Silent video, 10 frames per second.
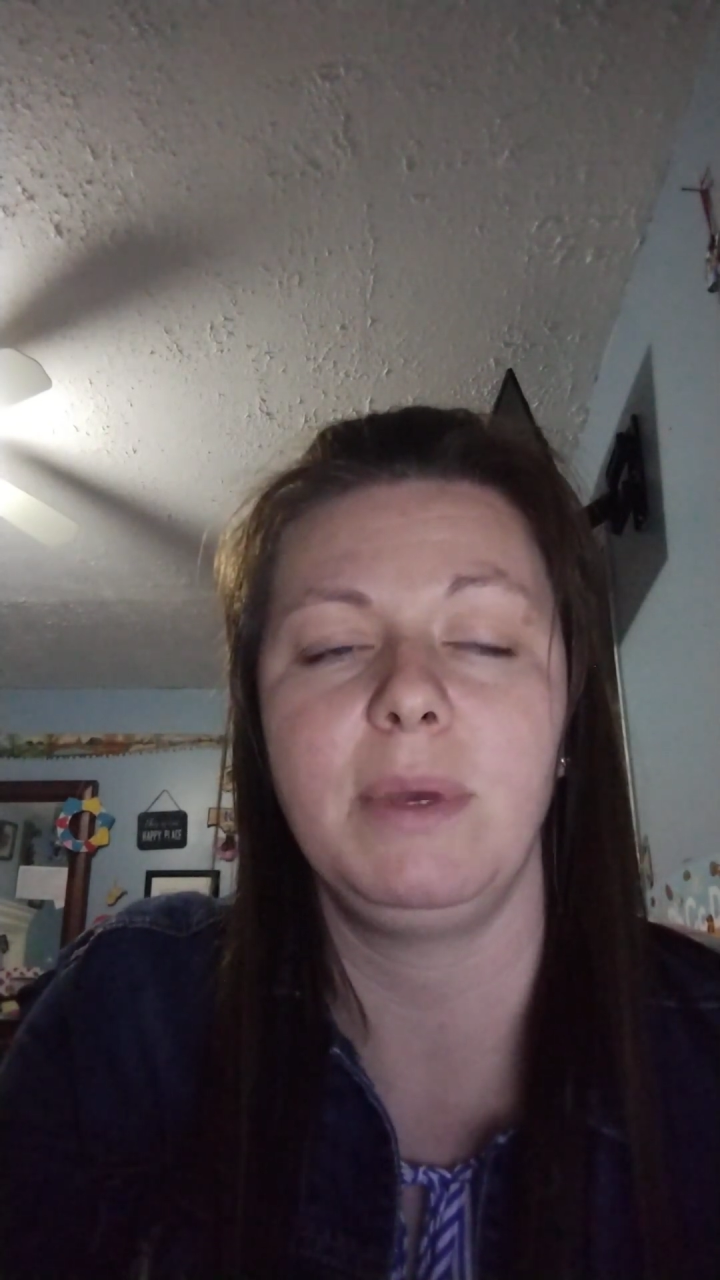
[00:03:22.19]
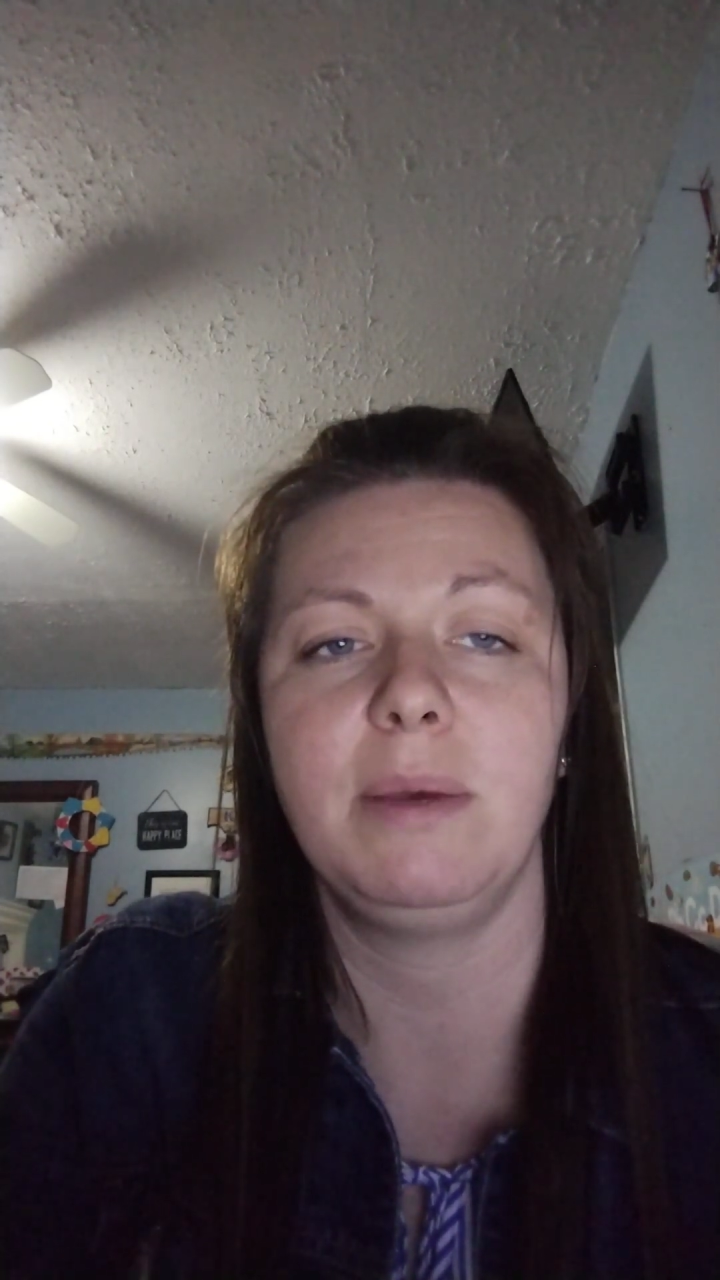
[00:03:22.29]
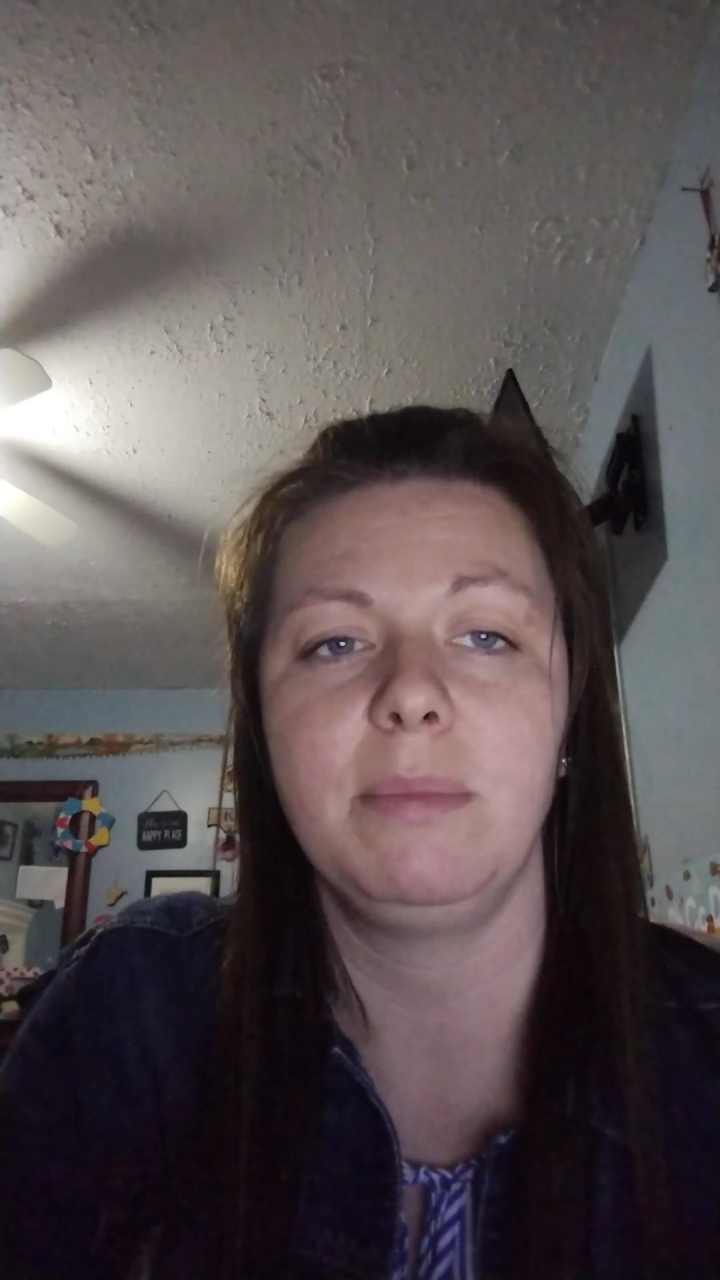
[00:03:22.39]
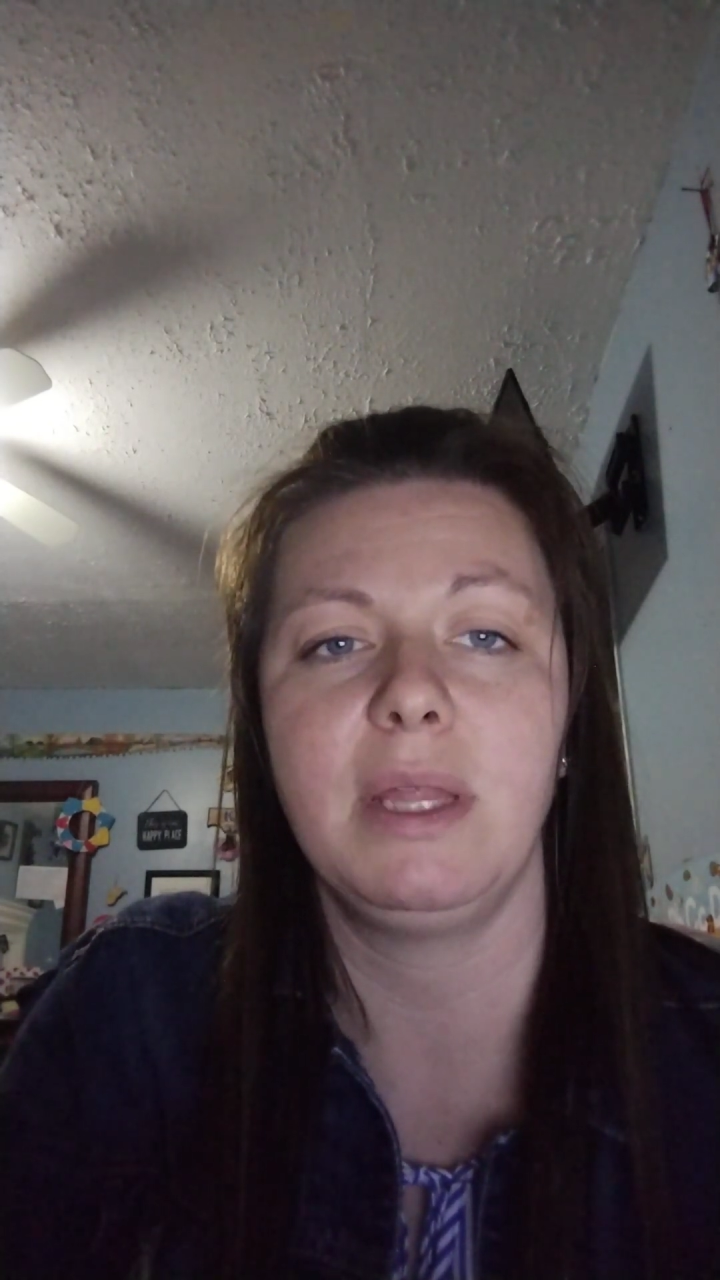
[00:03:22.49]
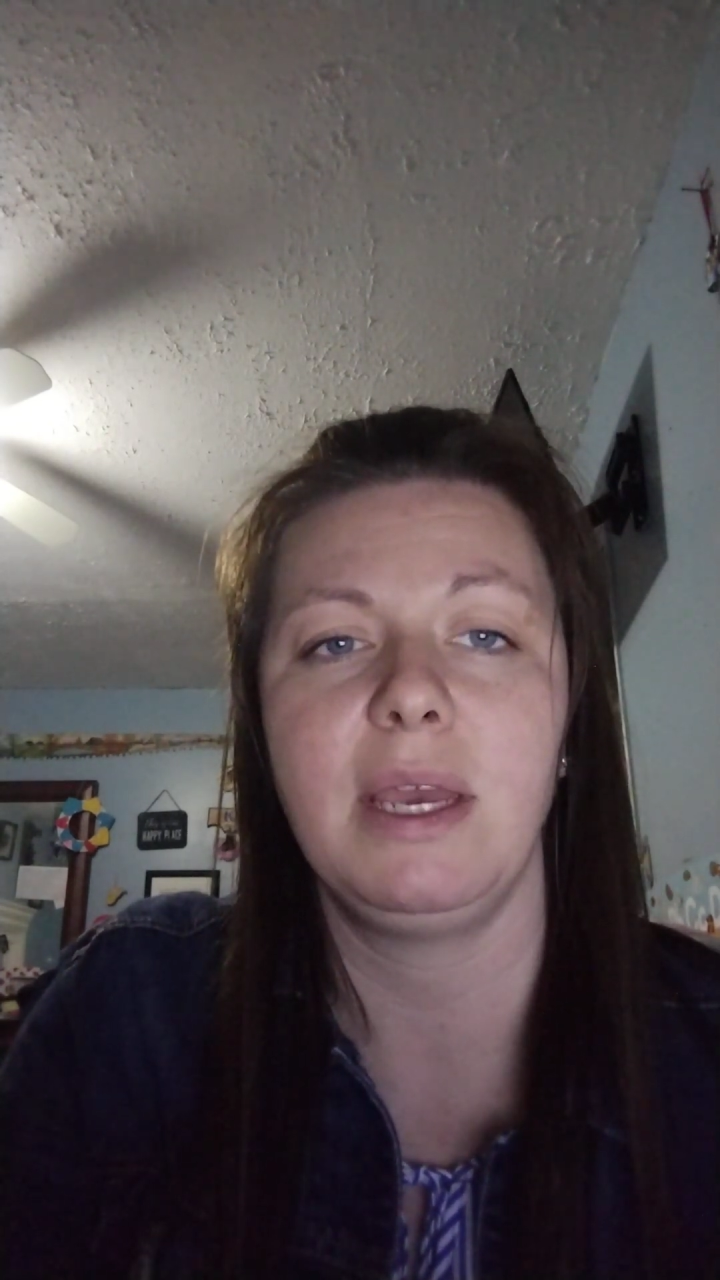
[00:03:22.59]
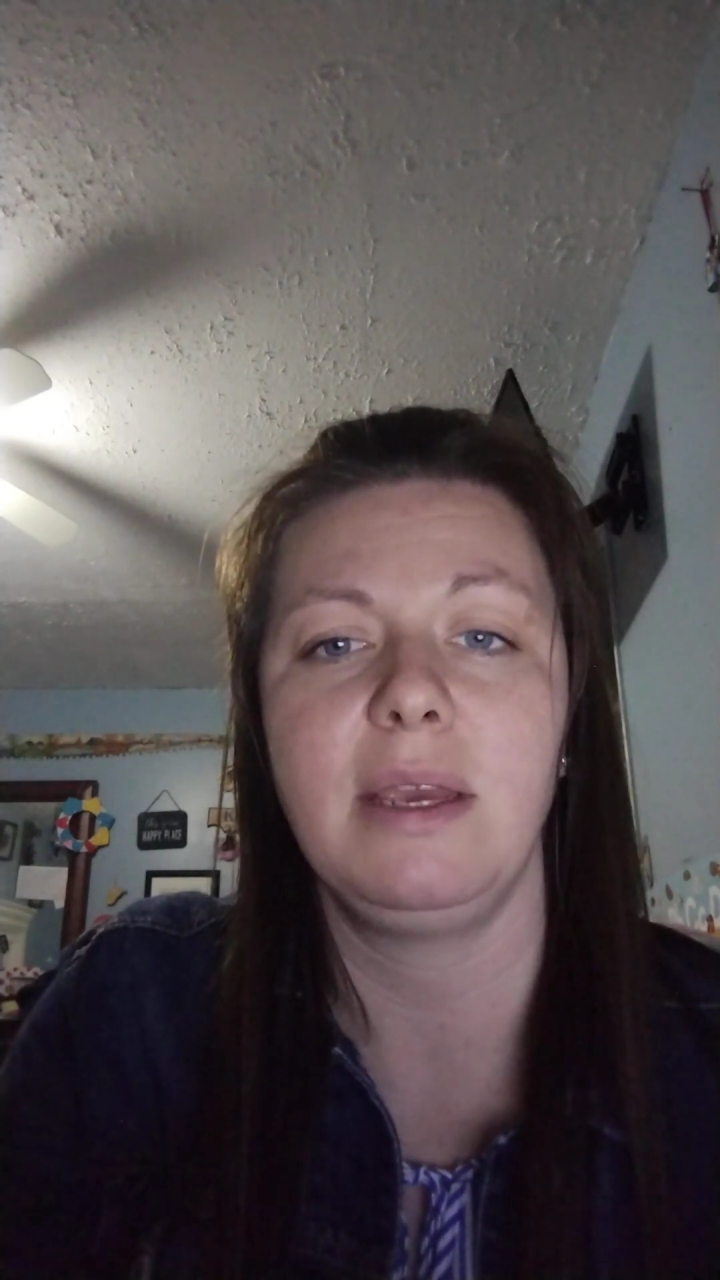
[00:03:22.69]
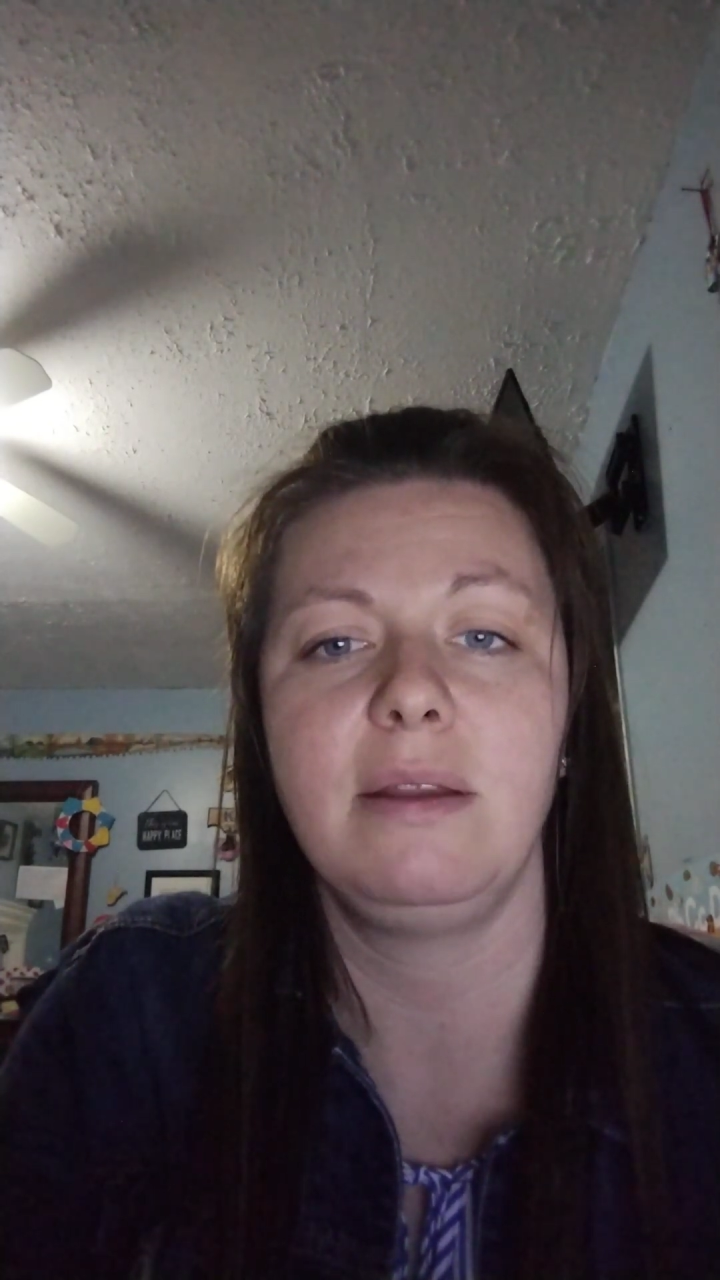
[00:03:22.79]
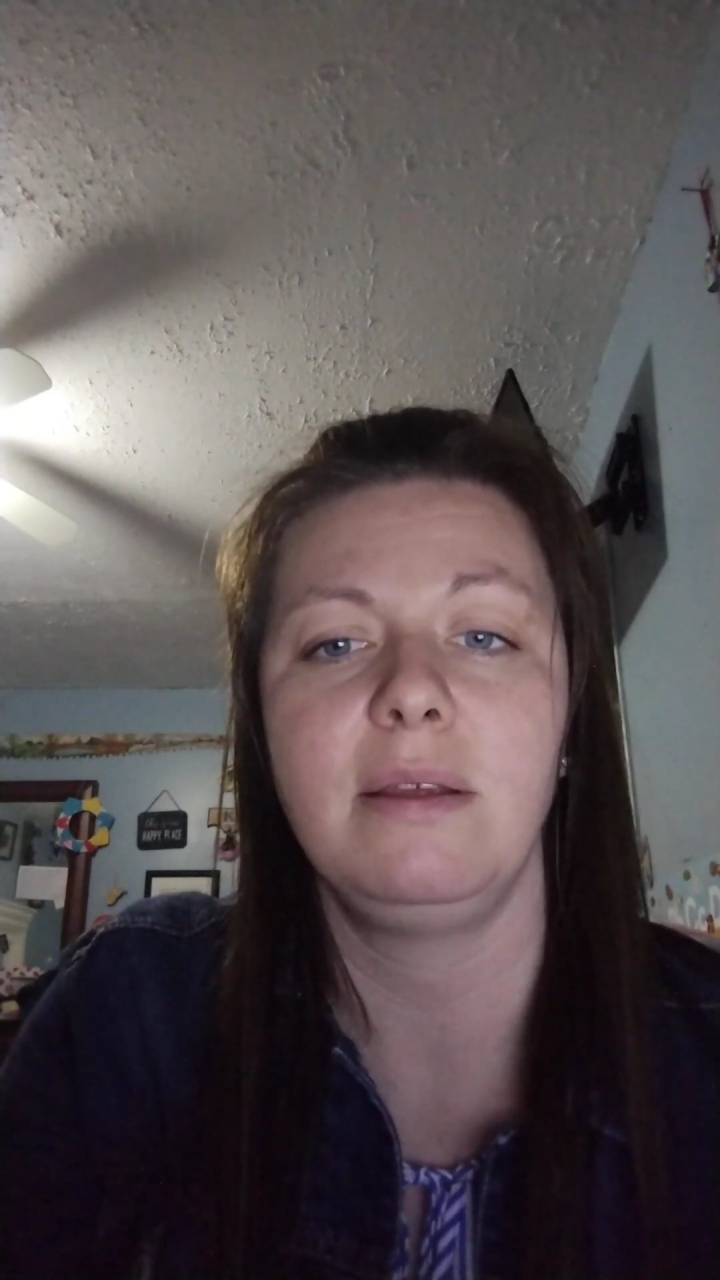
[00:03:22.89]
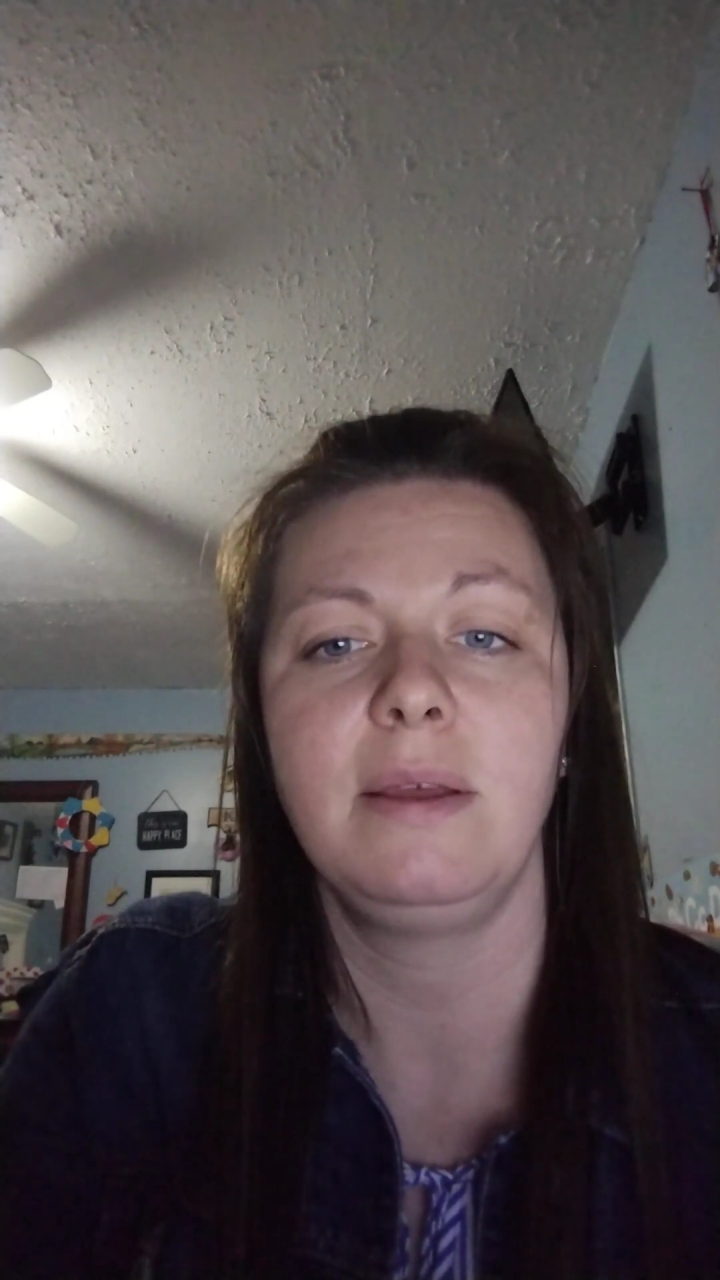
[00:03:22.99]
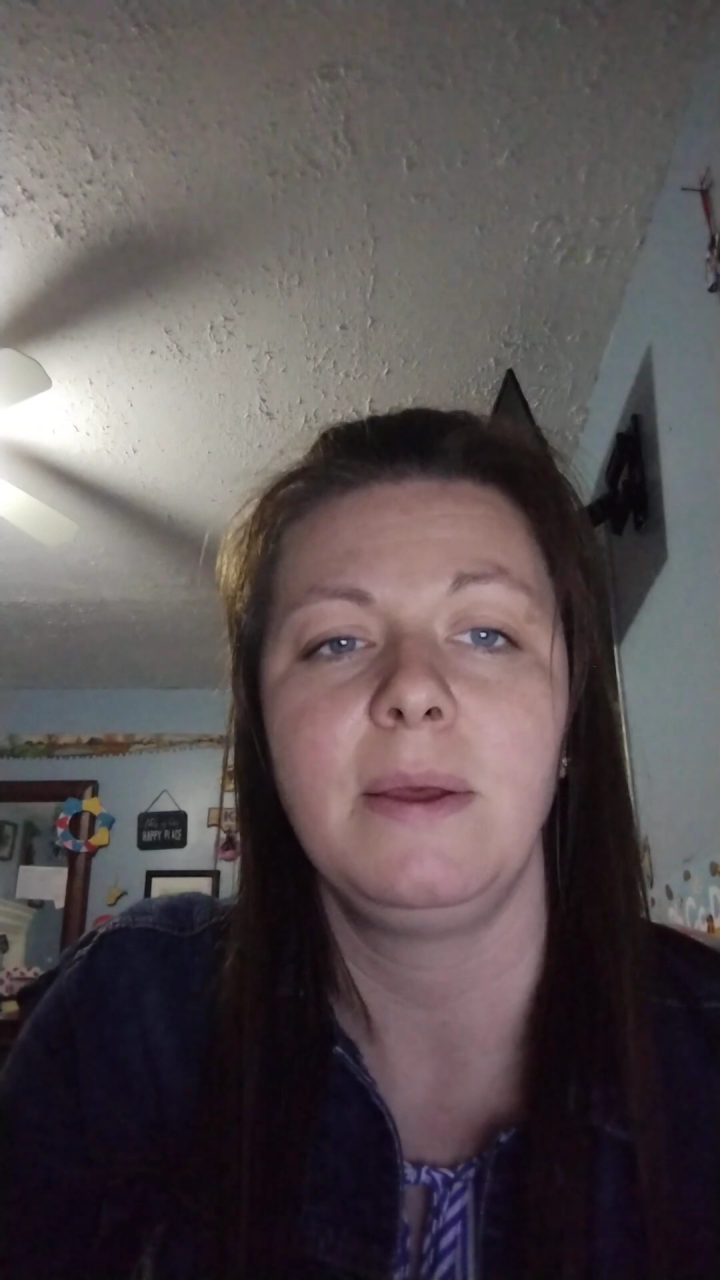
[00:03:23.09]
being played.